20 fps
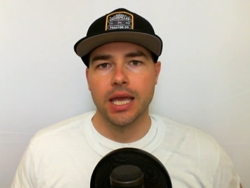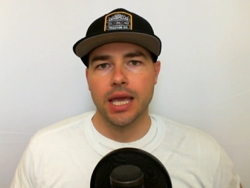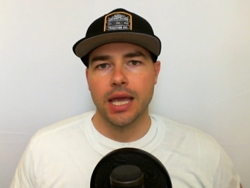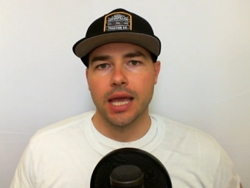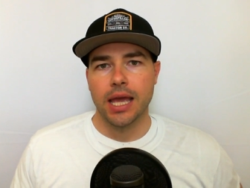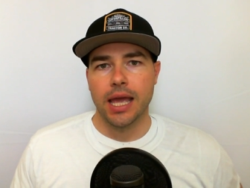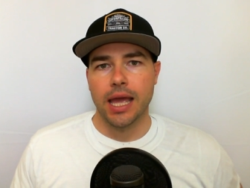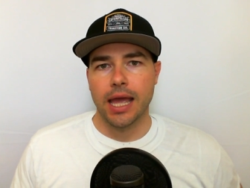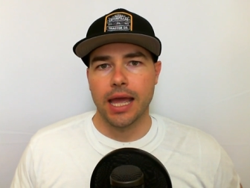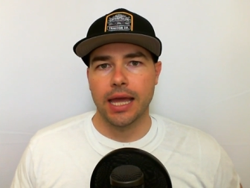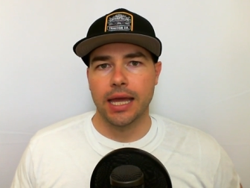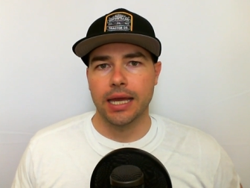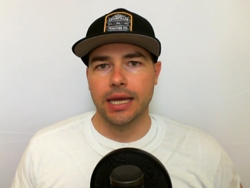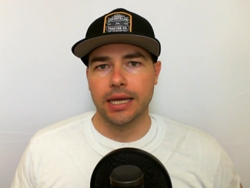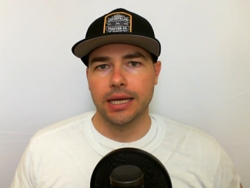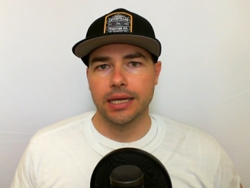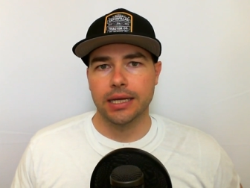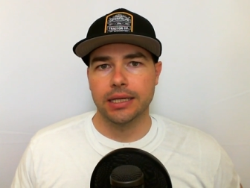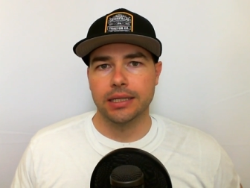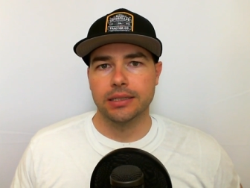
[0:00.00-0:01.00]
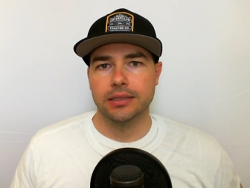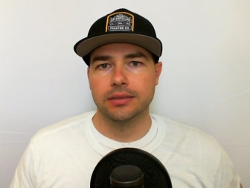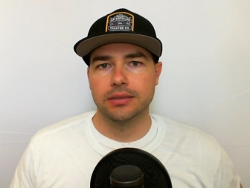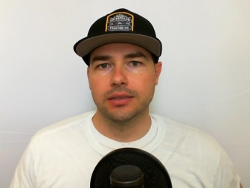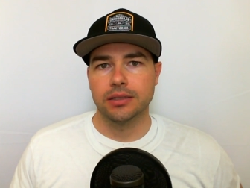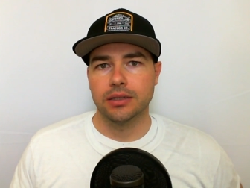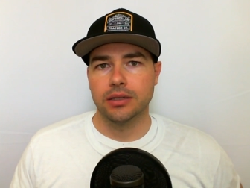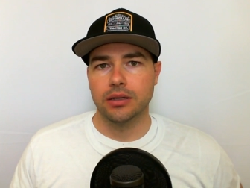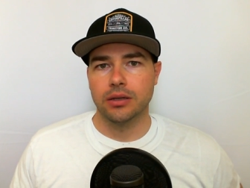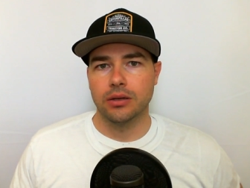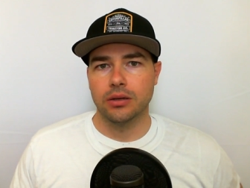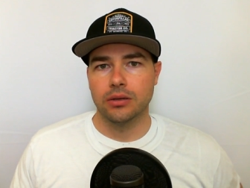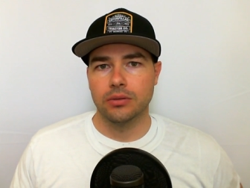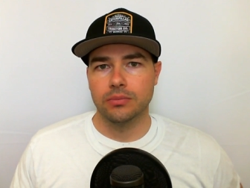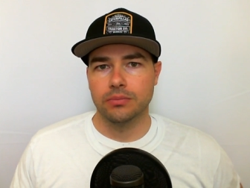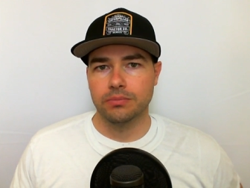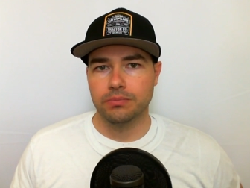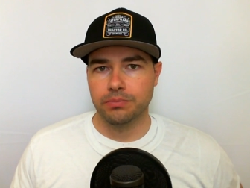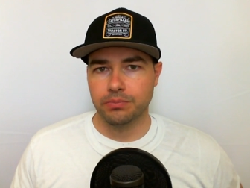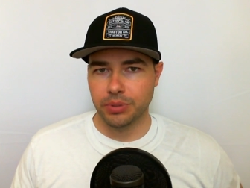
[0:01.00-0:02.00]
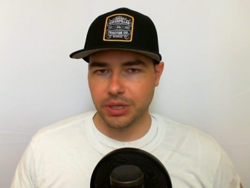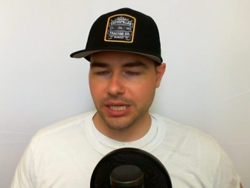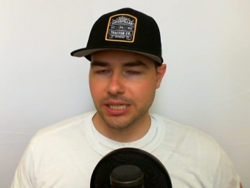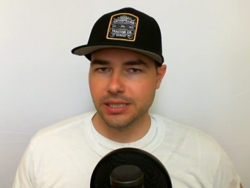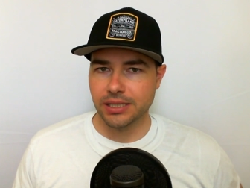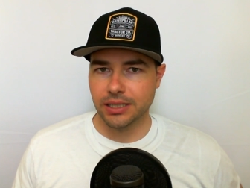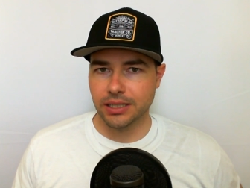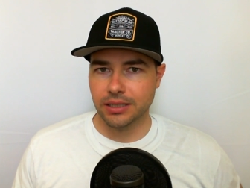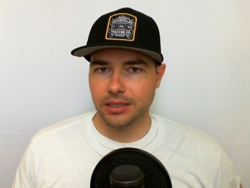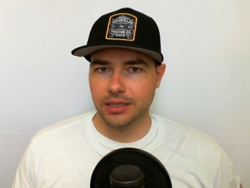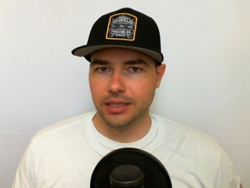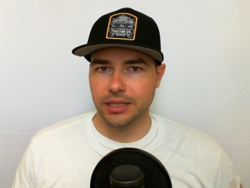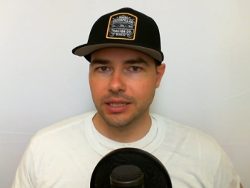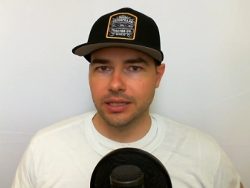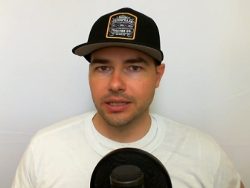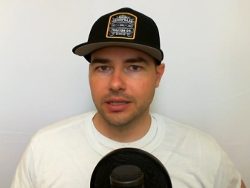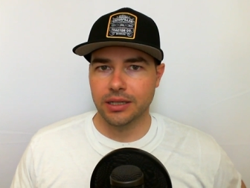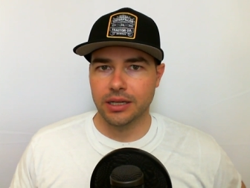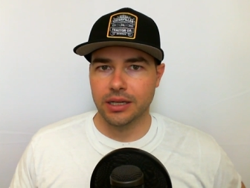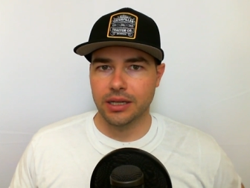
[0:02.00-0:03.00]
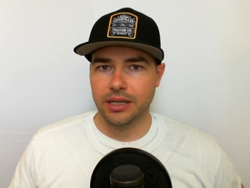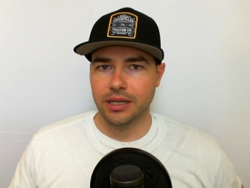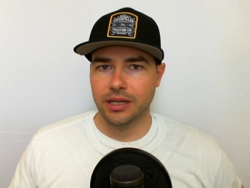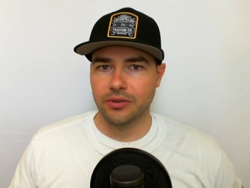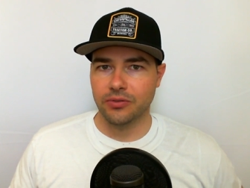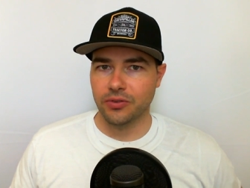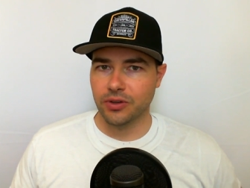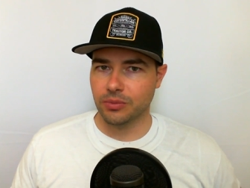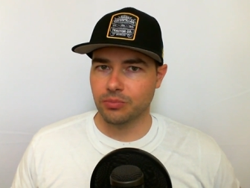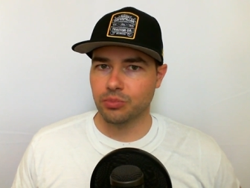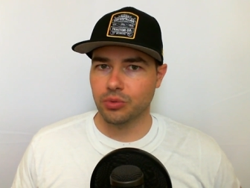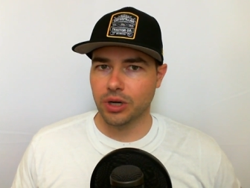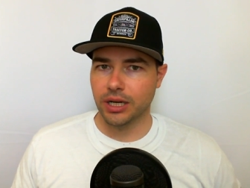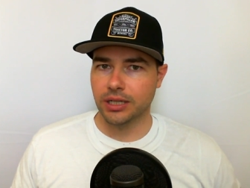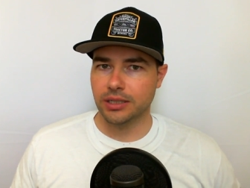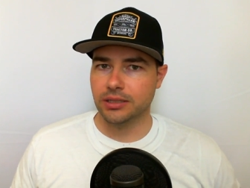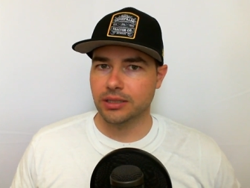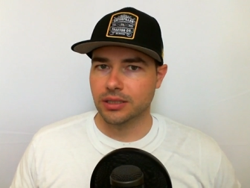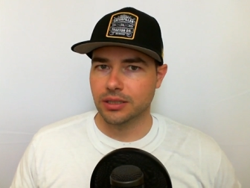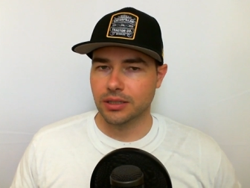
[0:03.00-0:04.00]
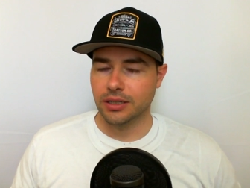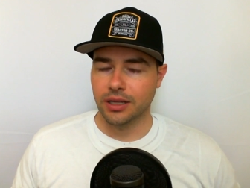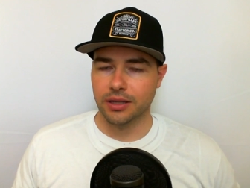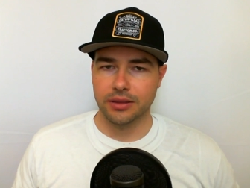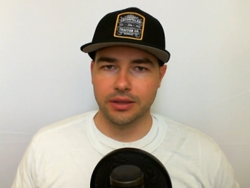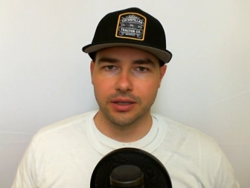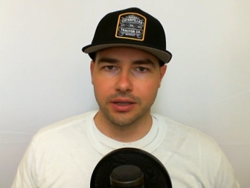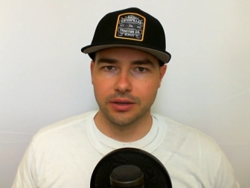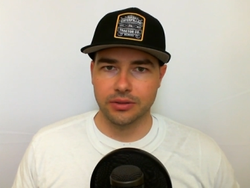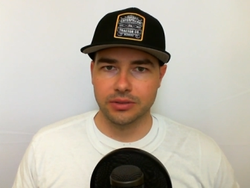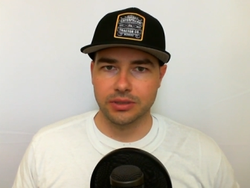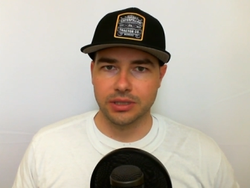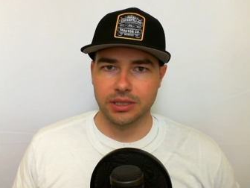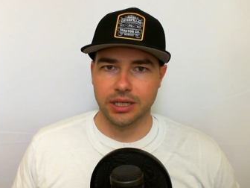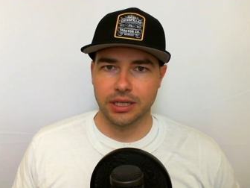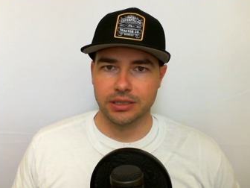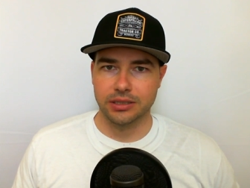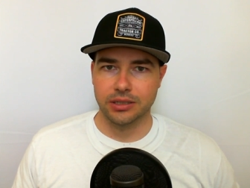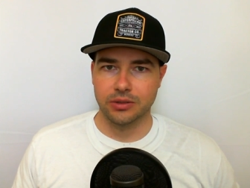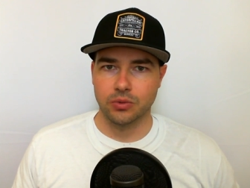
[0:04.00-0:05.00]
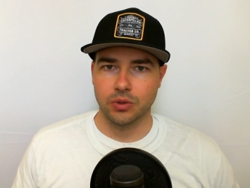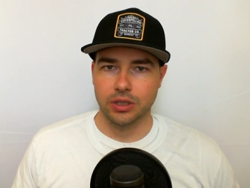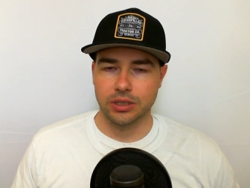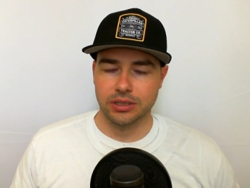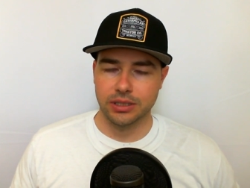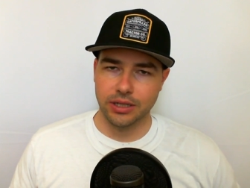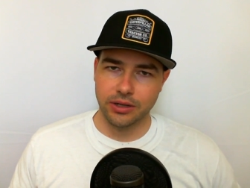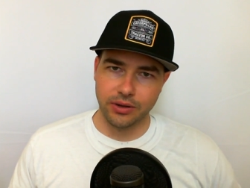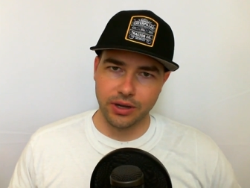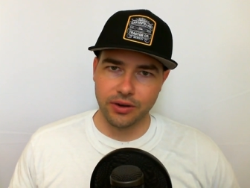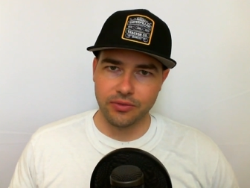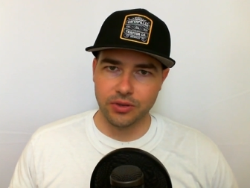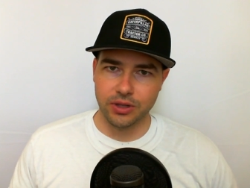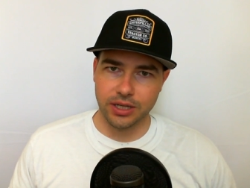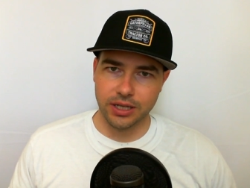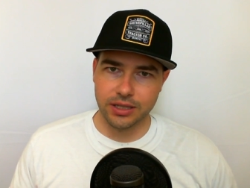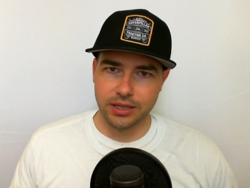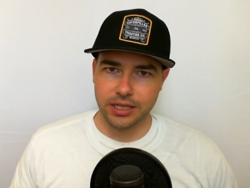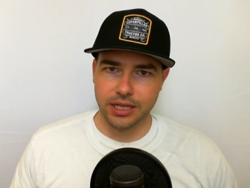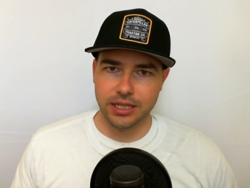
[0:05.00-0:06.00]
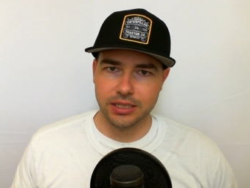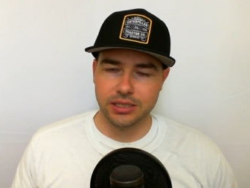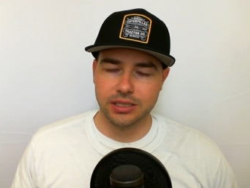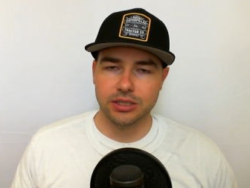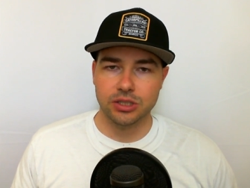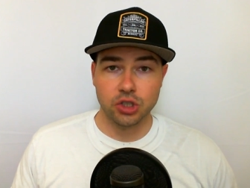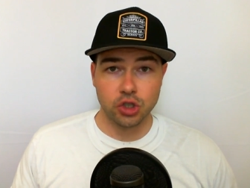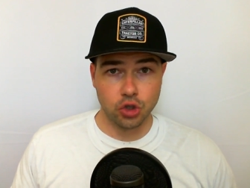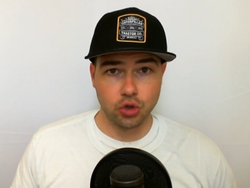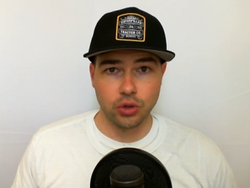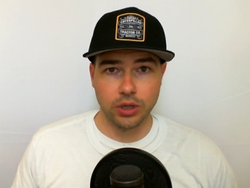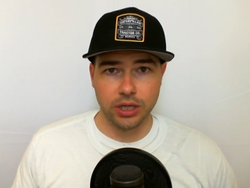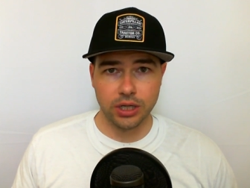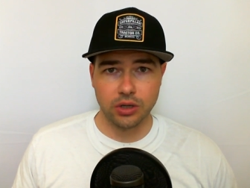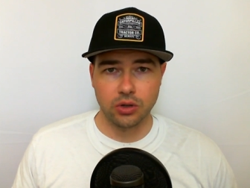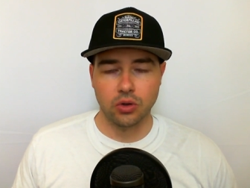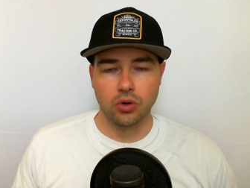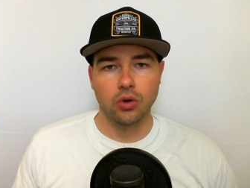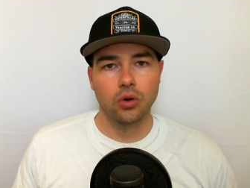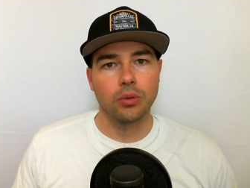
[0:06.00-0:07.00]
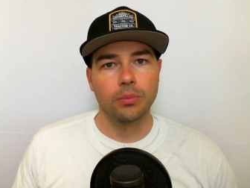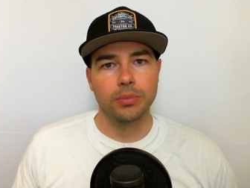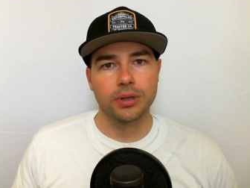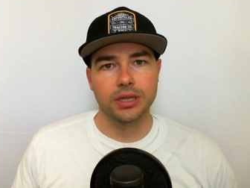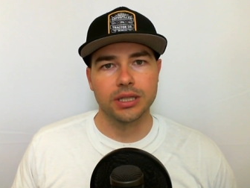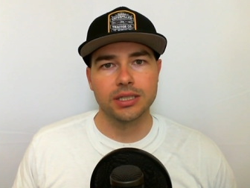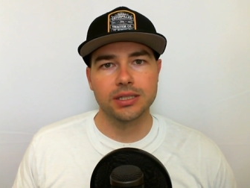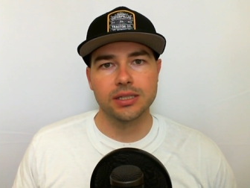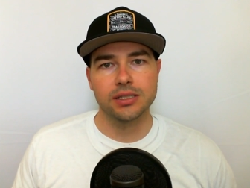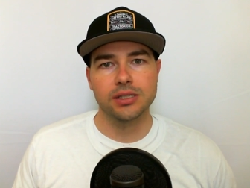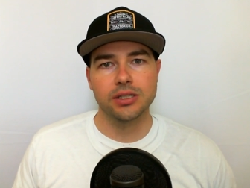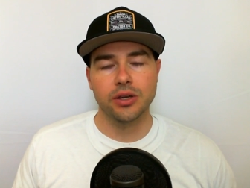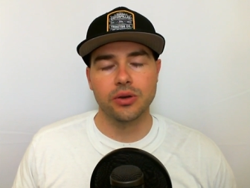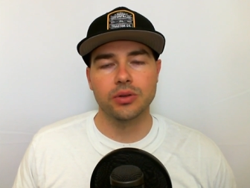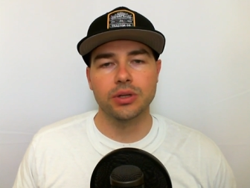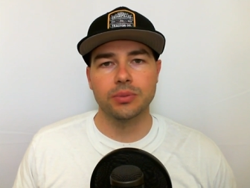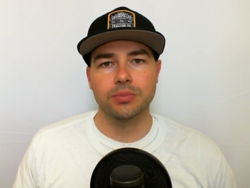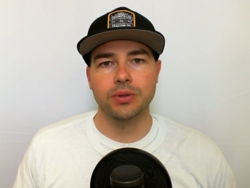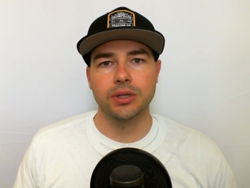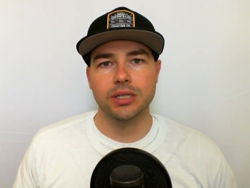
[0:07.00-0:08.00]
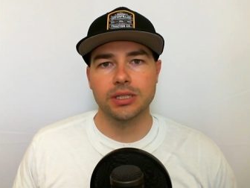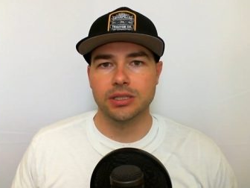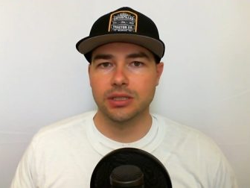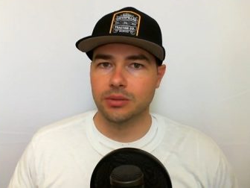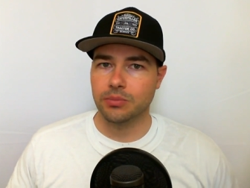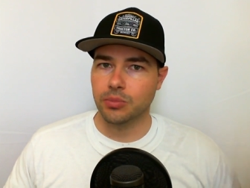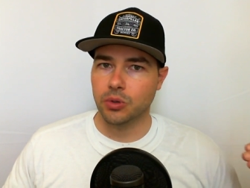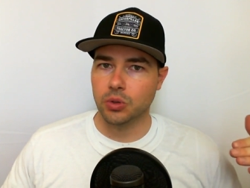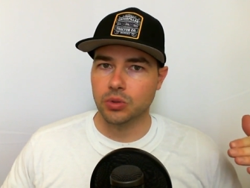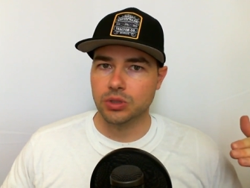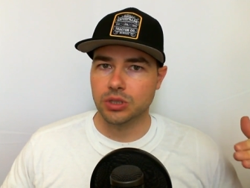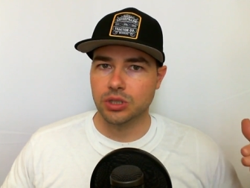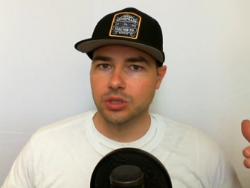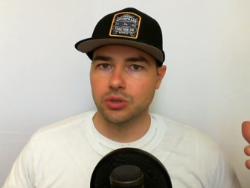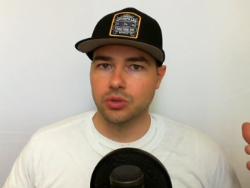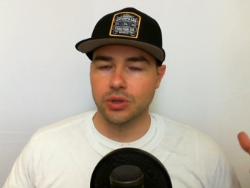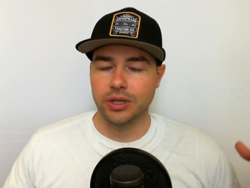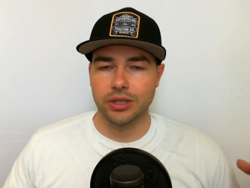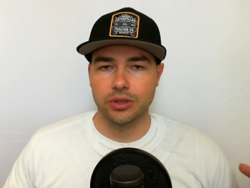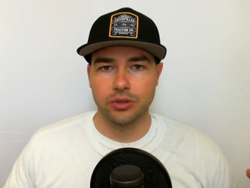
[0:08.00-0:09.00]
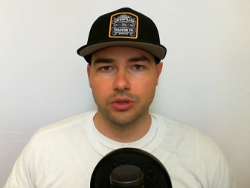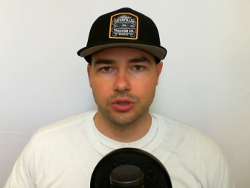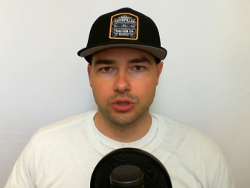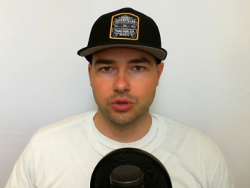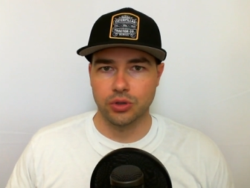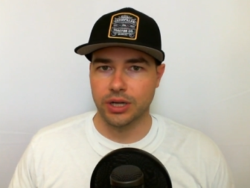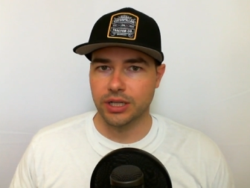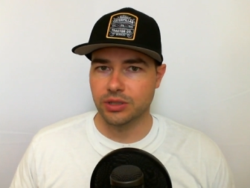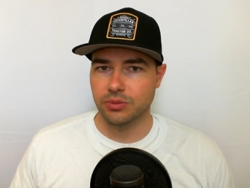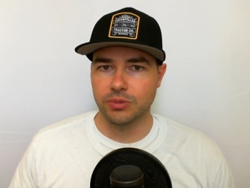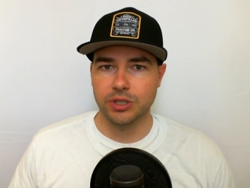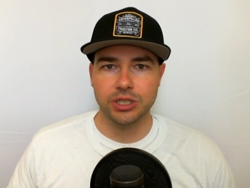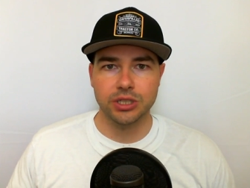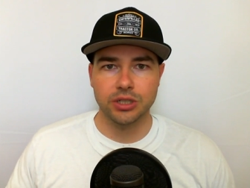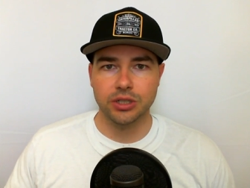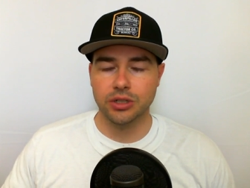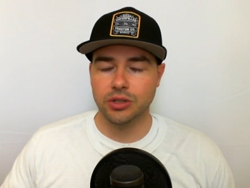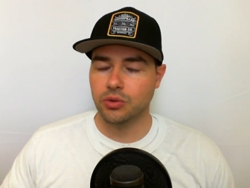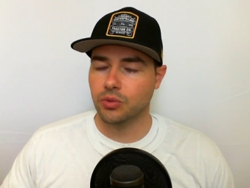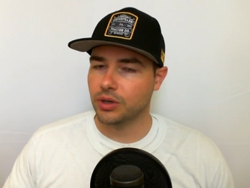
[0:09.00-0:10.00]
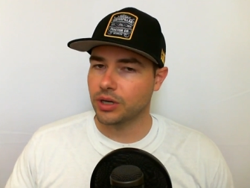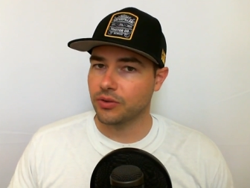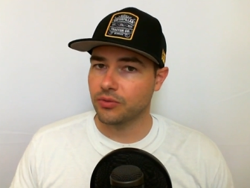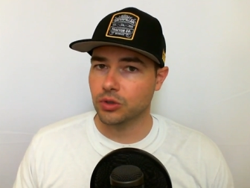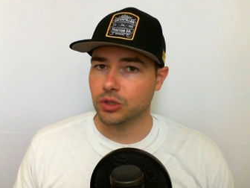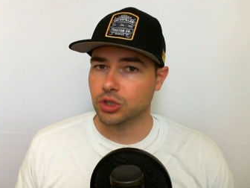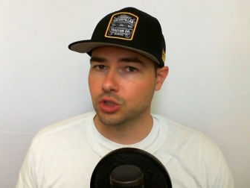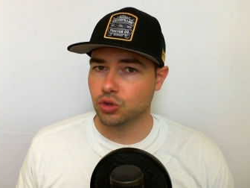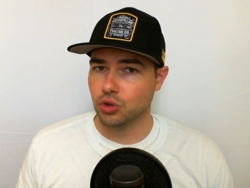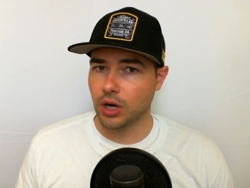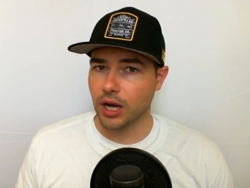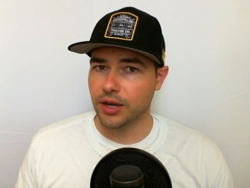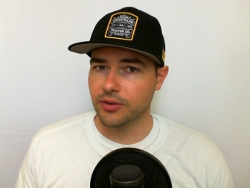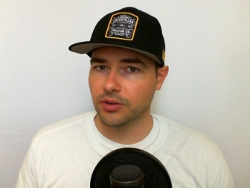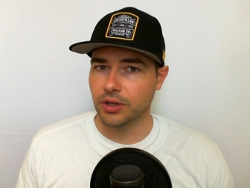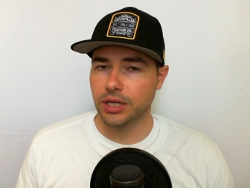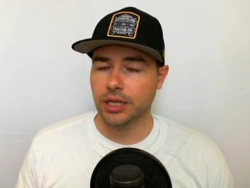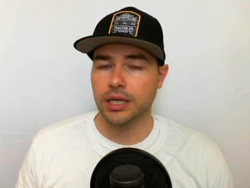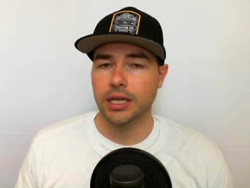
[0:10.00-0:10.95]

And basically, if it breaks, nothing else in the engine works. Now, everything in the engine's critical, but this is the only piece that bolts to either your transmission or whatever it's driving